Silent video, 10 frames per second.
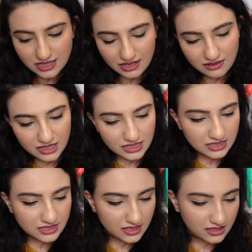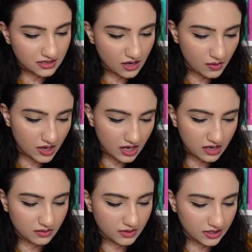There is no
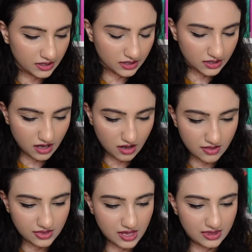artwork on